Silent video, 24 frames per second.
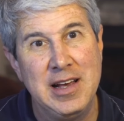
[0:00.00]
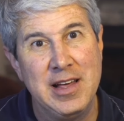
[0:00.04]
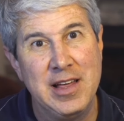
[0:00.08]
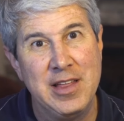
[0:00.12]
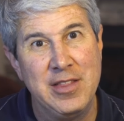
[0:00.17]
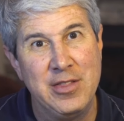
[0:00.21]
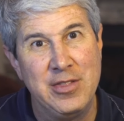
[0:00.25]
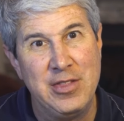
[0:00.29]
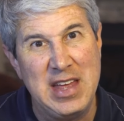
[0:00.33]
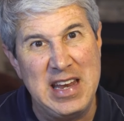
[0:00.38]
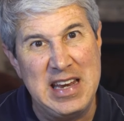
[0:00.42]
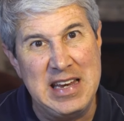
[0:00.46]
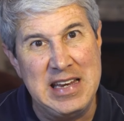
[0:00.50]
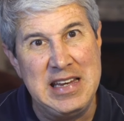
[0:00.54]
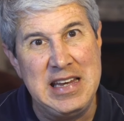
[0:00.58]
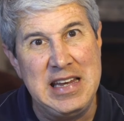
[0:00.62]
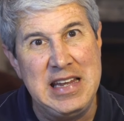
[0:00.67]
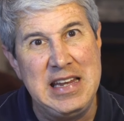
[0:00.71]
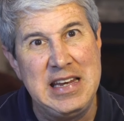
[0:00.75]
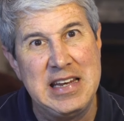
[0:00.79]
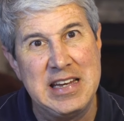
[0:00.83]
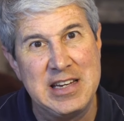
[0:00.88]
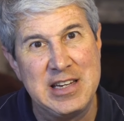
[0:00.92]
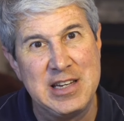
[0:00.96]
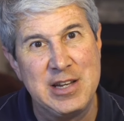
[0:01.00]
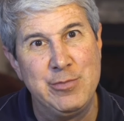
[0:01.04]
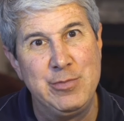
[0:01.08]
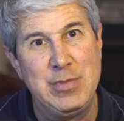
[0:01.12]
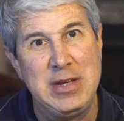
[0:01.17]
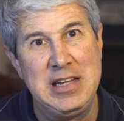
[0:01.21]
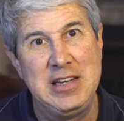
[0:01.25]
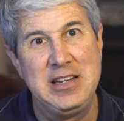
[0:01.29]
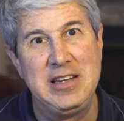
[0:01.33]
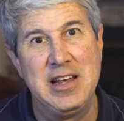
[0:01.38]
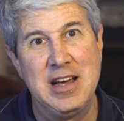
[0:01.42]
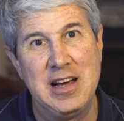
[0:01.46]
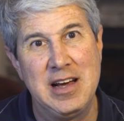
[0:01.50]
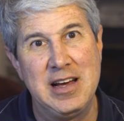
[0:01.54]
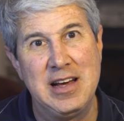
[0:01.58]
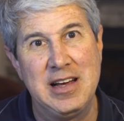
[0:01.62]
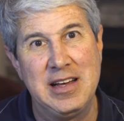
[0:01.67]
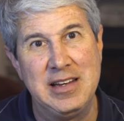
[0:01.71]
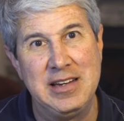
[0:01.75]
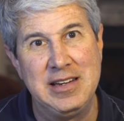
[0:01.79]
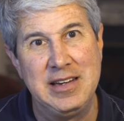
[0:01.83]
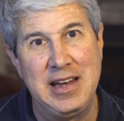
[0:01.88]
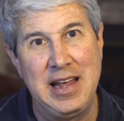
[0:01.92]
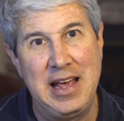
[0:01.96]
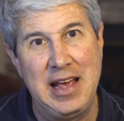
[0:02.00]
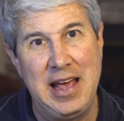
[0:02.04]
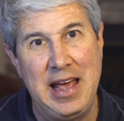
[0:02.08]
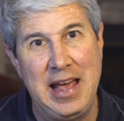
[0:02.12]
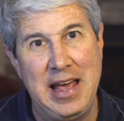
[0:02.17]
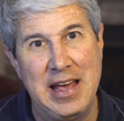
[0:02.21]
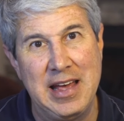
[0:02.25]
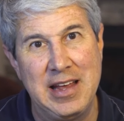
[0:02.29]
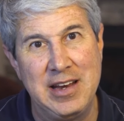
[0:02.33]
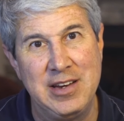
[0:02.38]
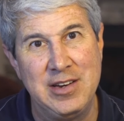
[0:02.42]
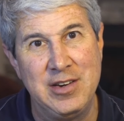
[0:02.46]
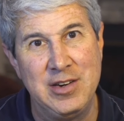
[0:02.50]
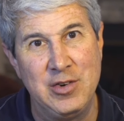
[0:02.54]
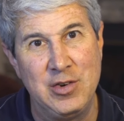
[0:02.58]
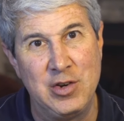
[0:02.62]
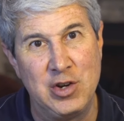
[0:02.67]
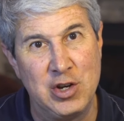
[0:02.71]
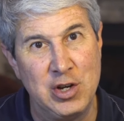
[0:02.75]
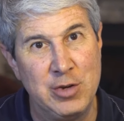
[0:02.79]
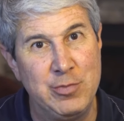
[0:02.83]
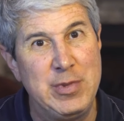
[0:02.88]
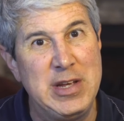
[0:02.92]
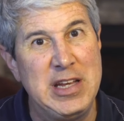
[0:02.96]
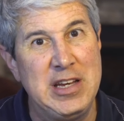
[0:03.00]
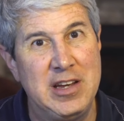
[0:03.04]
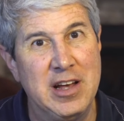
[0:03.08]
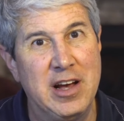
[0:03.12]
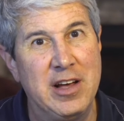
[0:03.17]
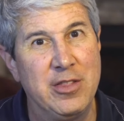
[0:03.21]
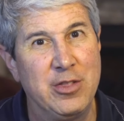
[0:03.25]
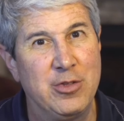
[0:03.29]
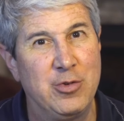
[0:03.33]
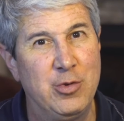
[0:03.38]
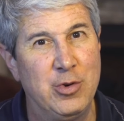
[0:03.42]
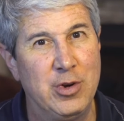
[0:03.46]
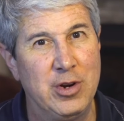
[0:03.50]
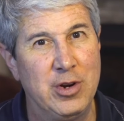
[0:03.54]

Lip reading: that needed to be done and could be done through a